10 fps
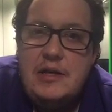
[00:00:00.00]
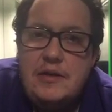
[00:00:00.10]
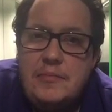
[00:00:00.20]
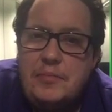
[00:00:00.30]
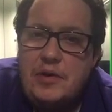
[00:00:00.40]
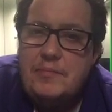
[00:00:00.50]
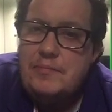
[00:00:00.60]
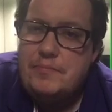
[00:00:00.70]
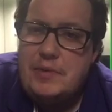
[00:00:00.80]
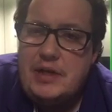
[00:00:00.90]
that by
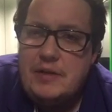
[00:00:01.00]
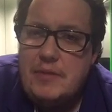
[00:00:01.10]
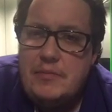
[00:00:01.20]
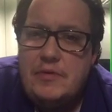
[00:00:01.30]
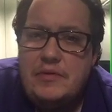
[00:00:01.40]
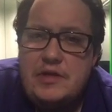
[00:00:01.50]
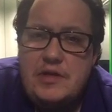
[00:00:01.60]
being a member of this